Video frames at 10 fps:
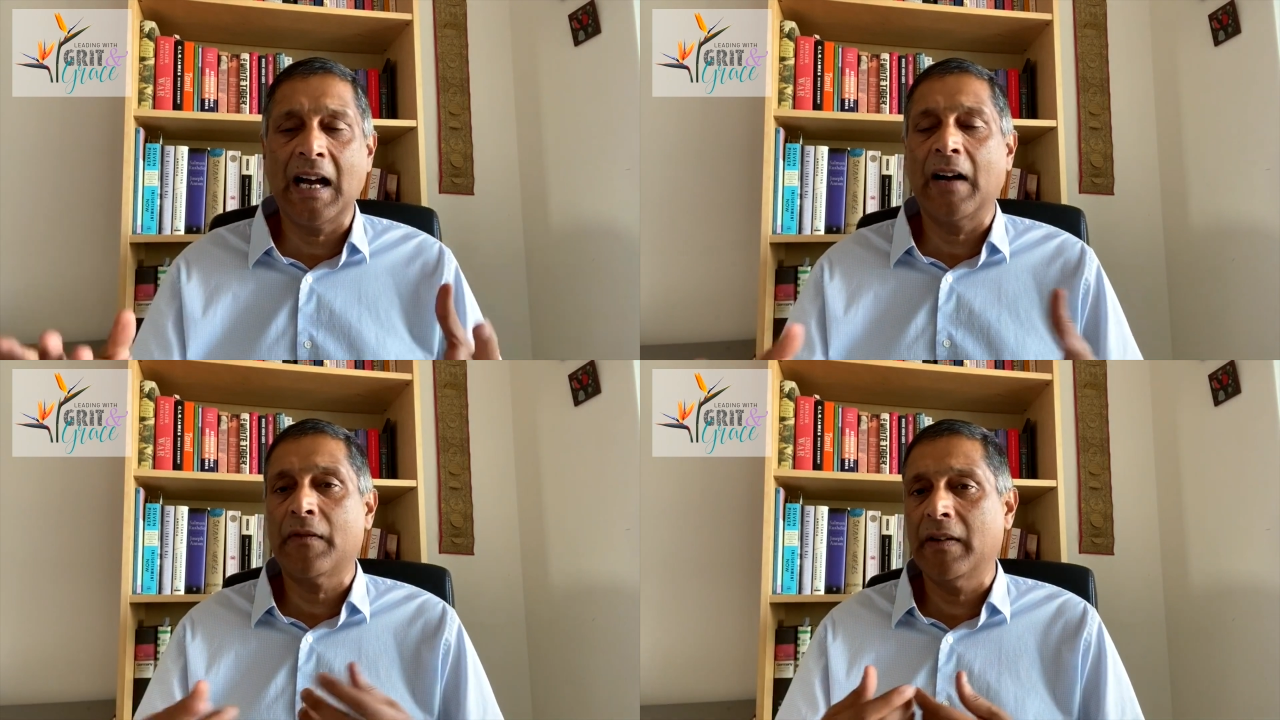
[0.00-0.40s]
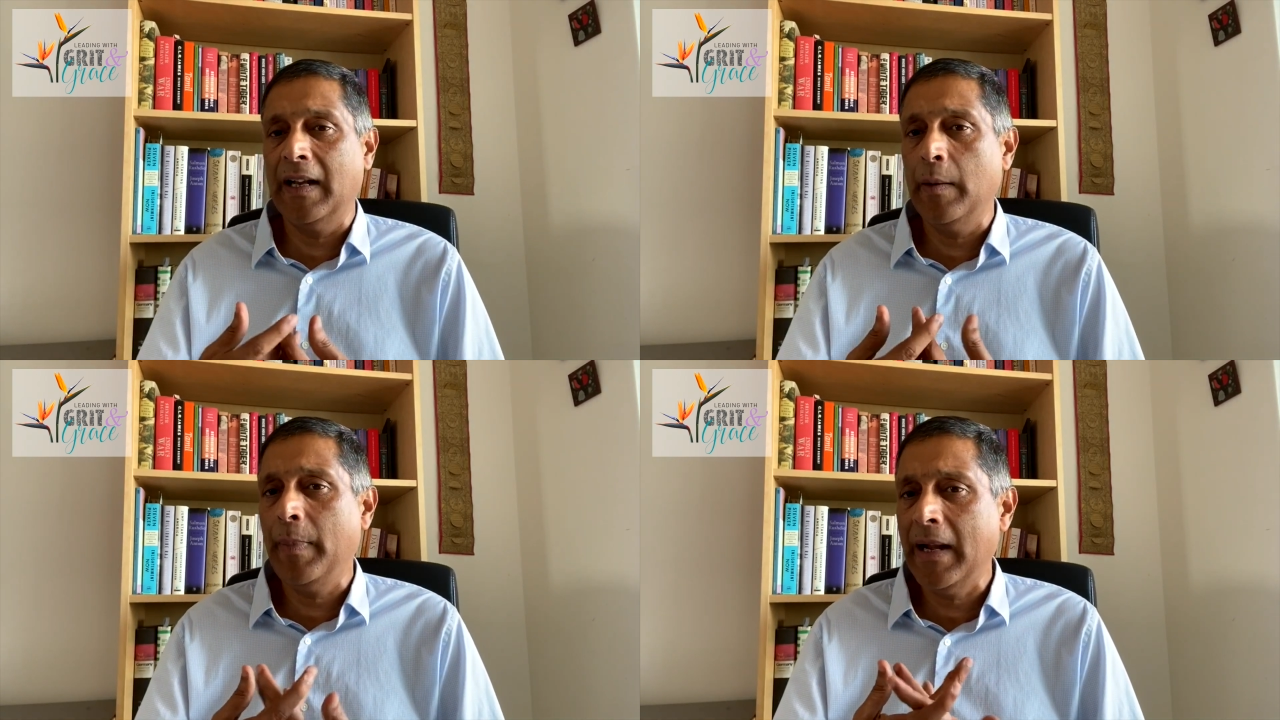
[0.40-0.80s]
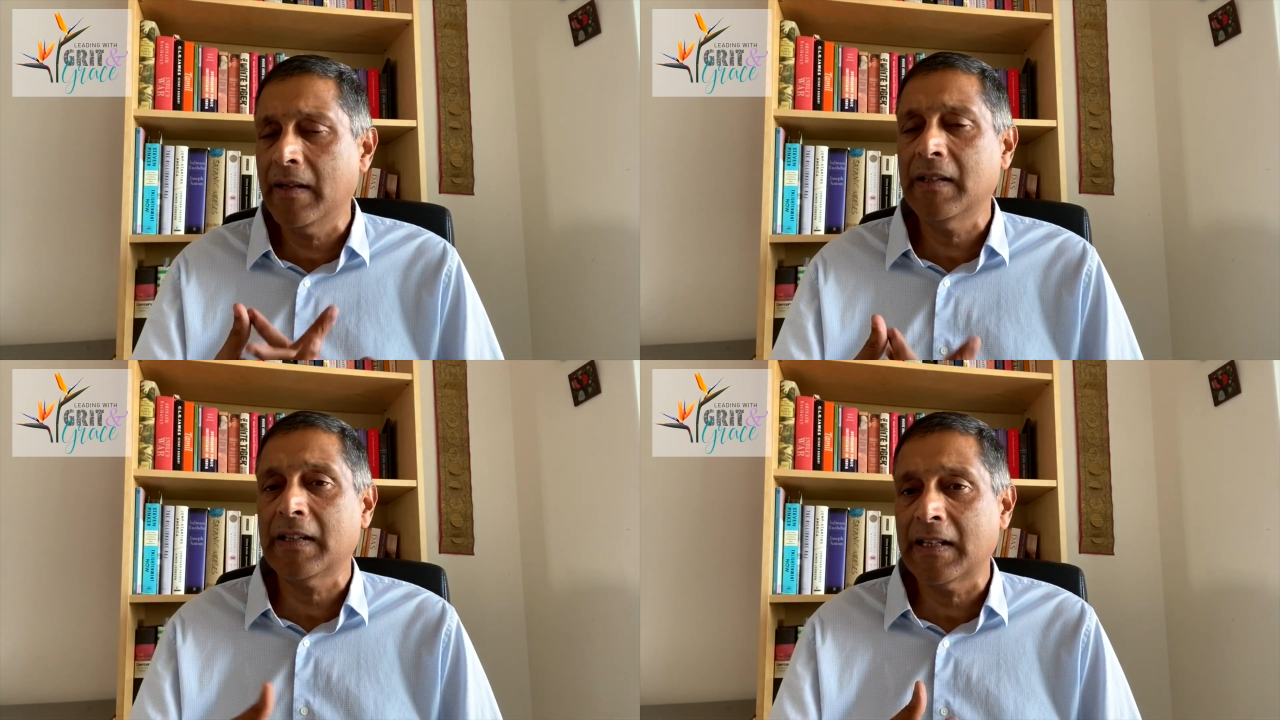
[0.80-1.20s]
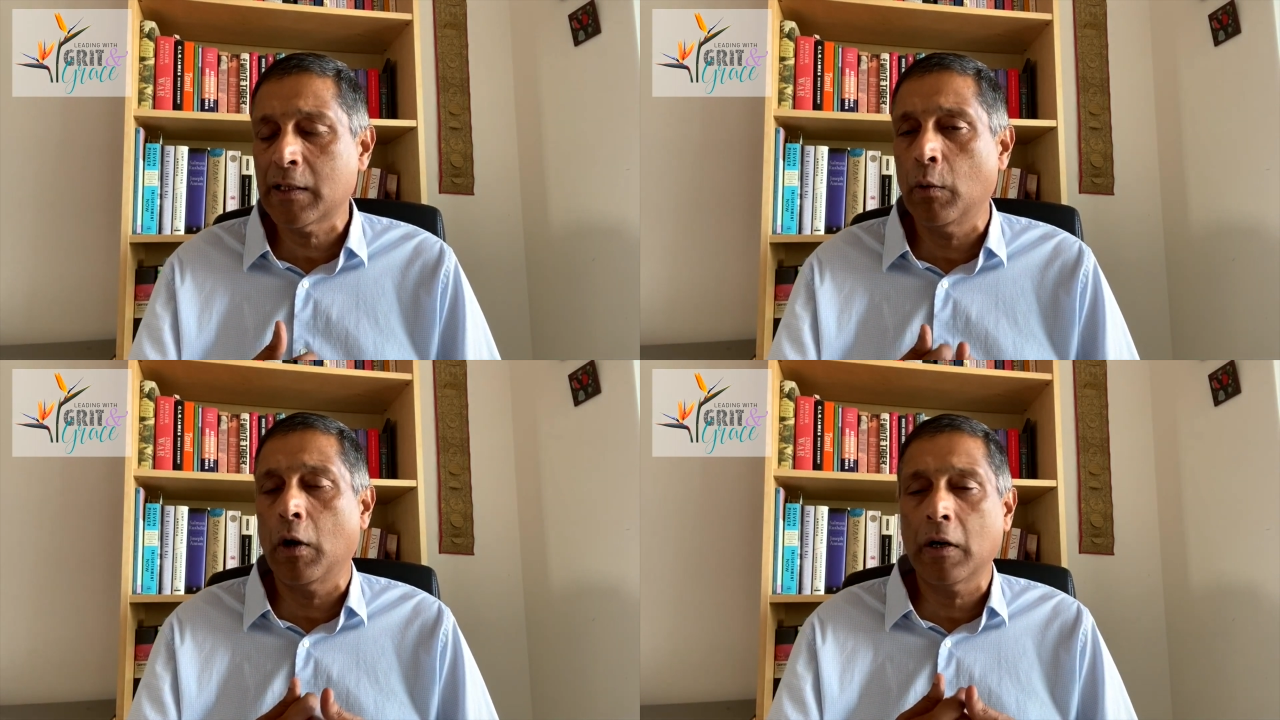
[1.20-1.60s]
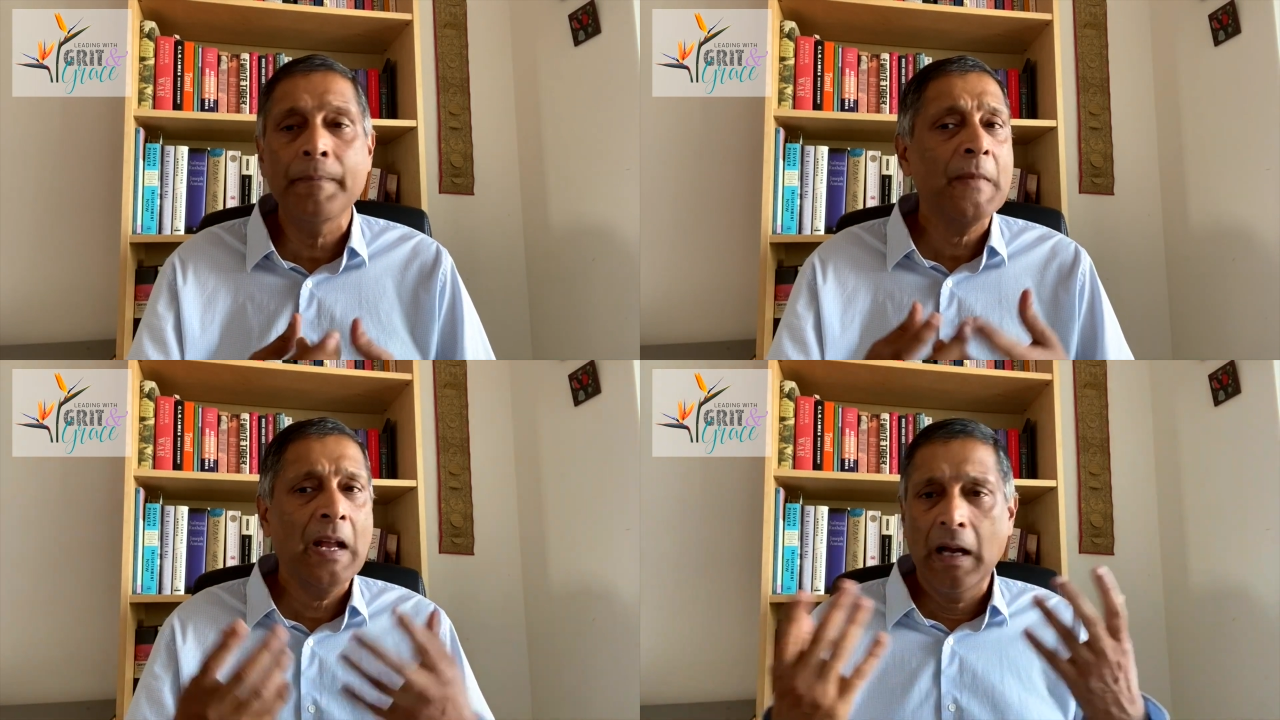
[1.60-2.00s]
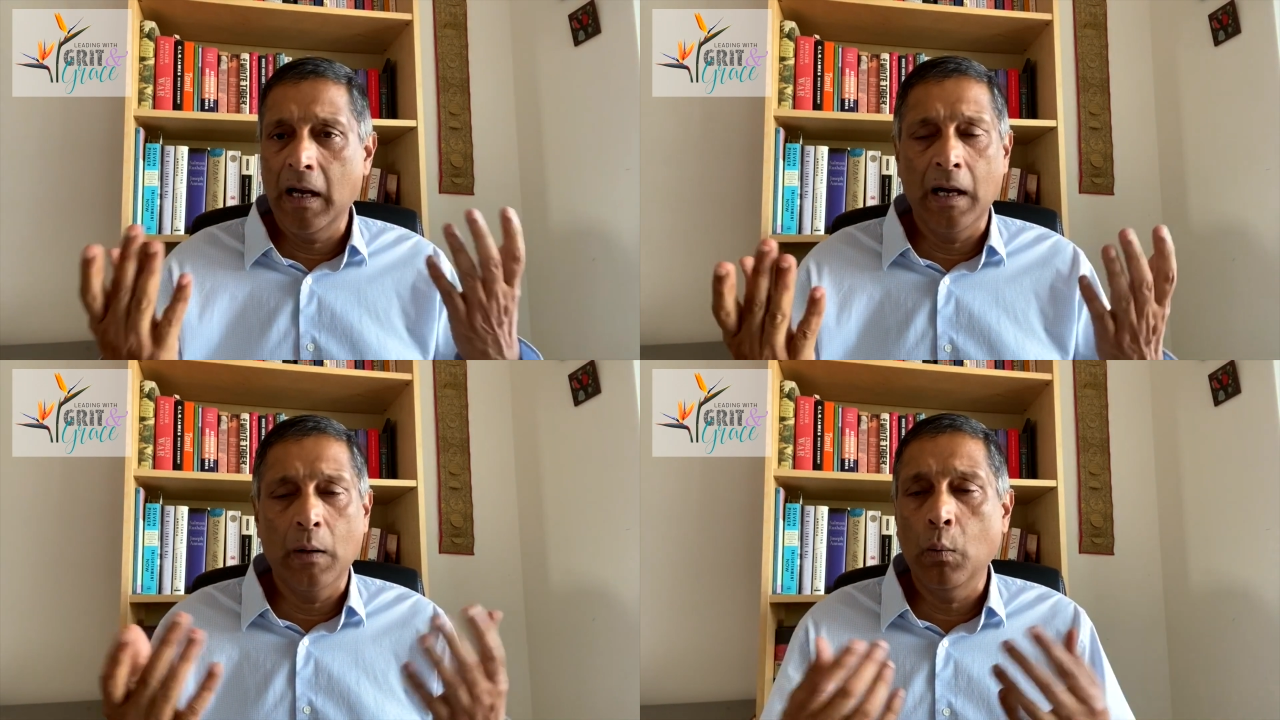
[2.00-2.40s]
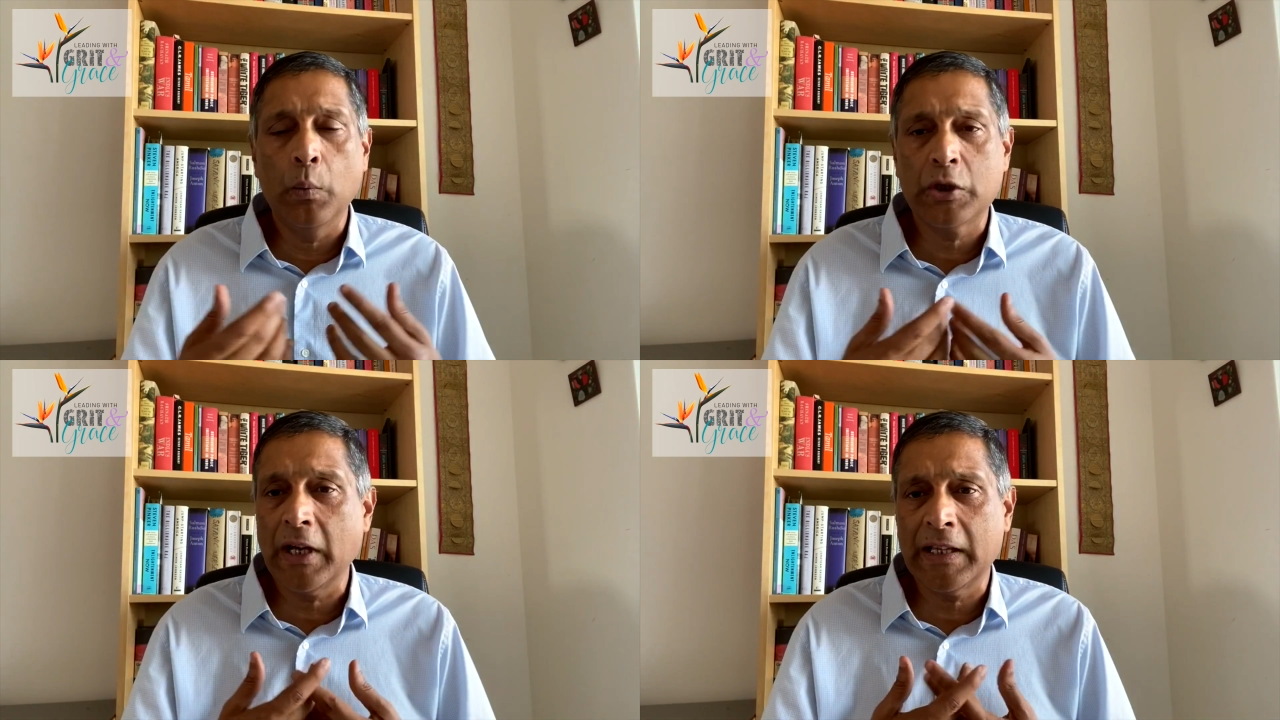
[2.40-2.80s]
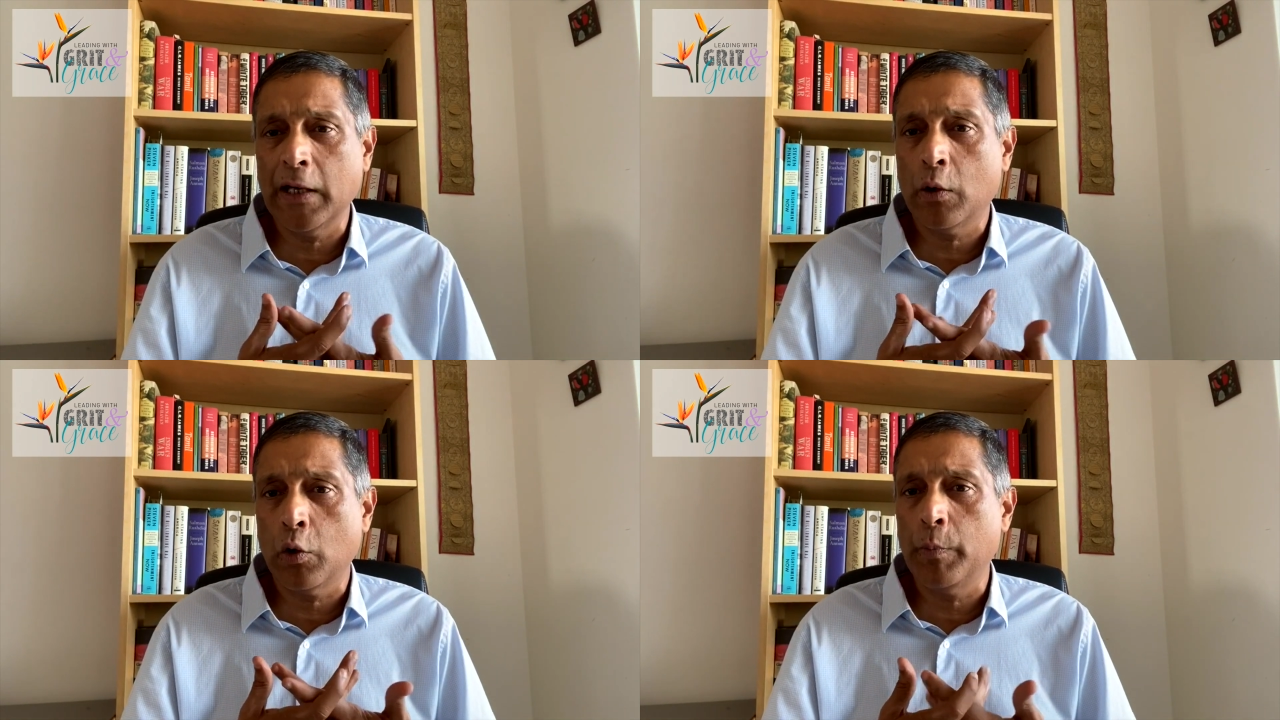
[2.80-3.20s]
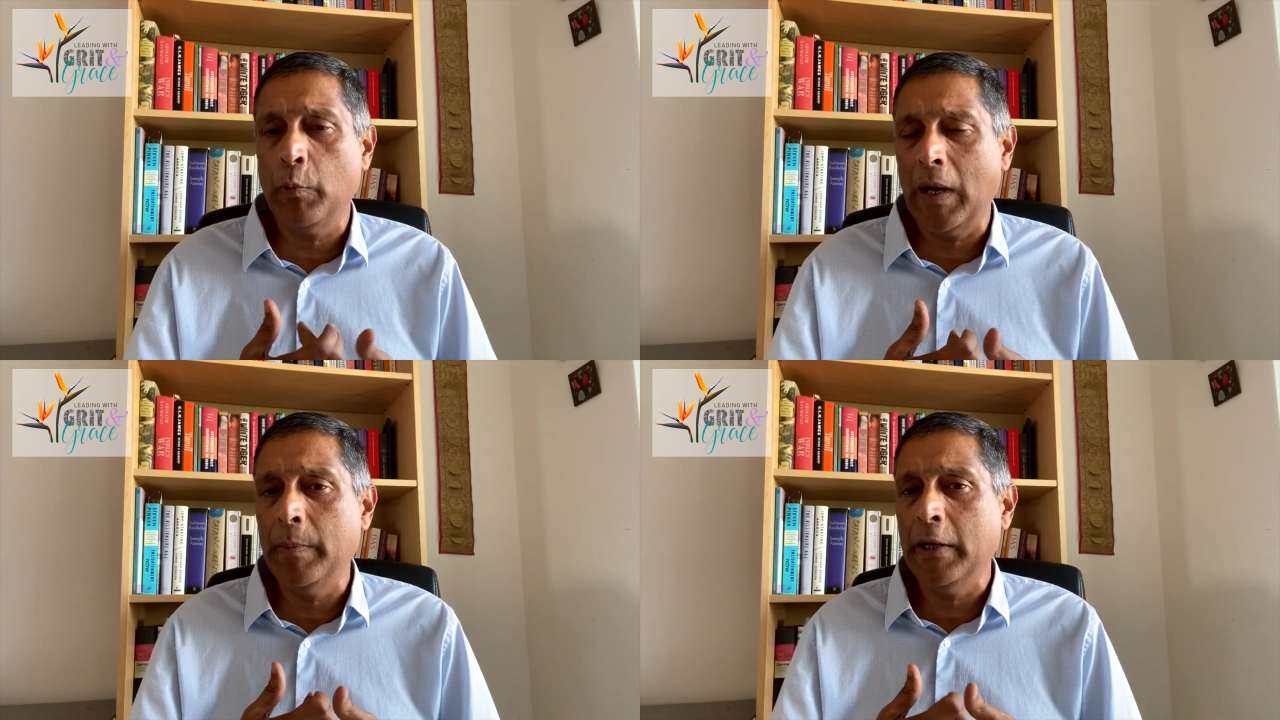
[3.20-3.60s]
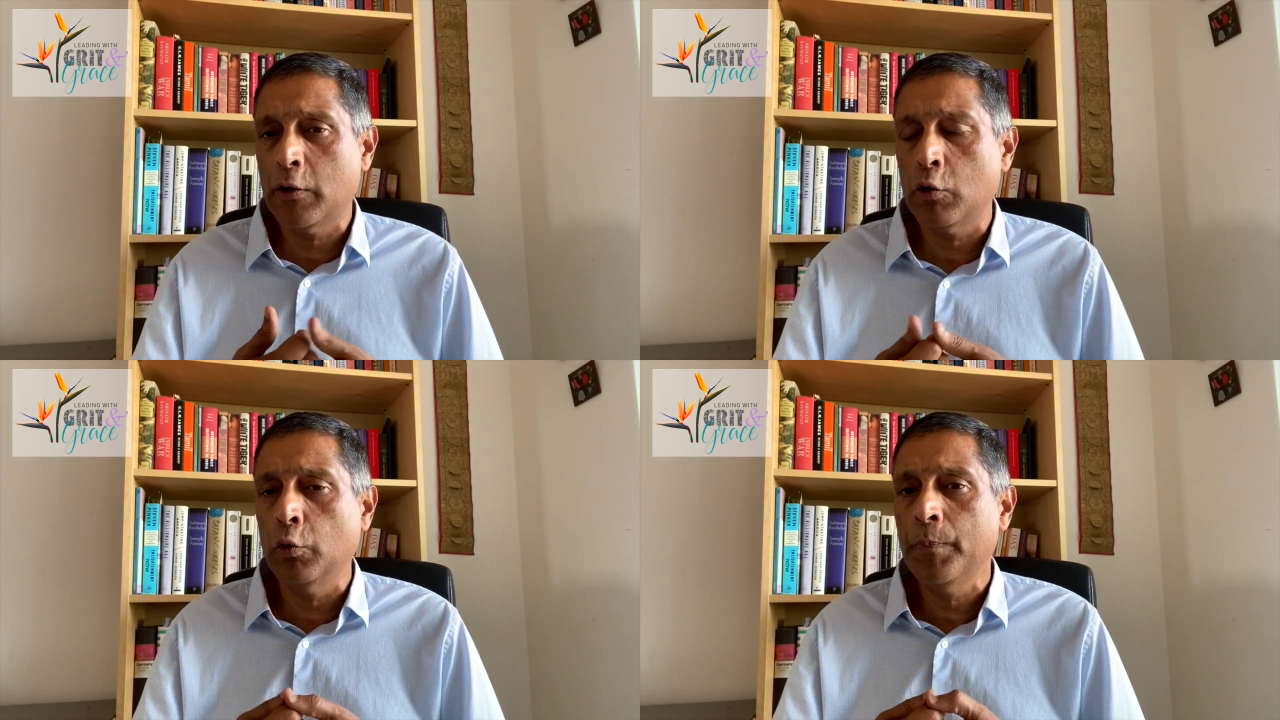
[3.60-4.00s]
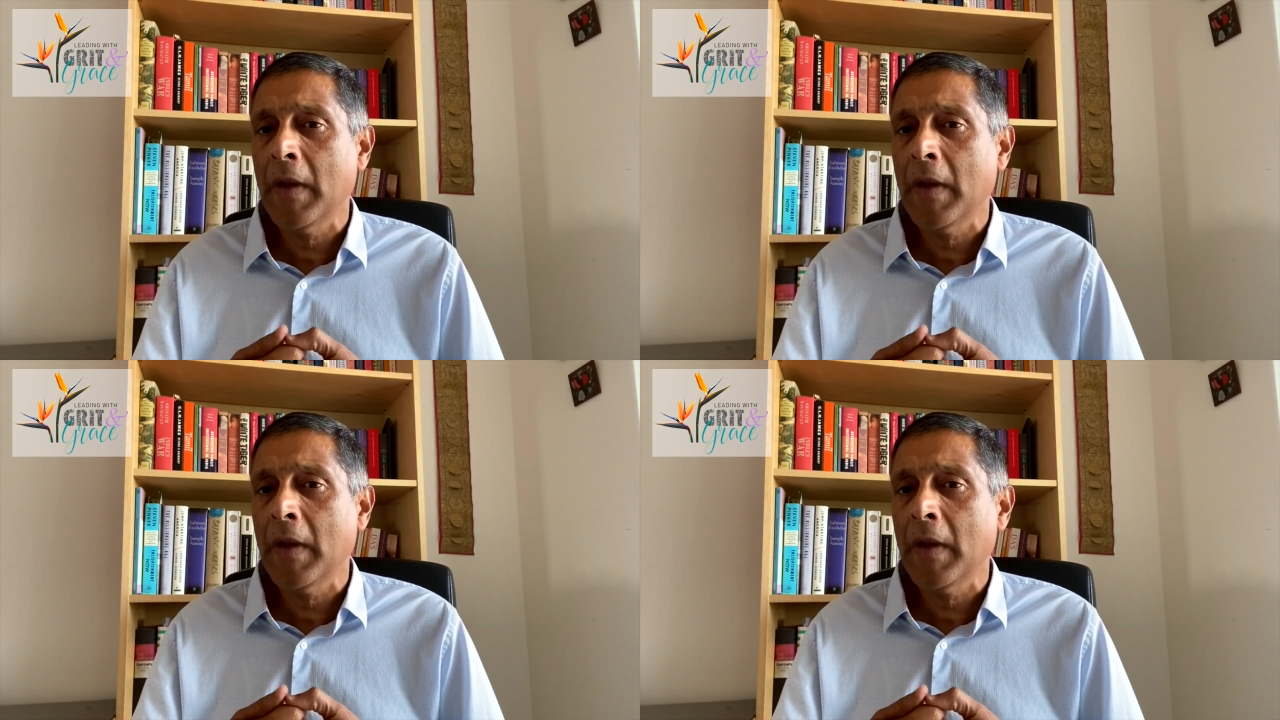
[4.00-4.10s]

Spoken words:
after independence and so on, which I think could well be true.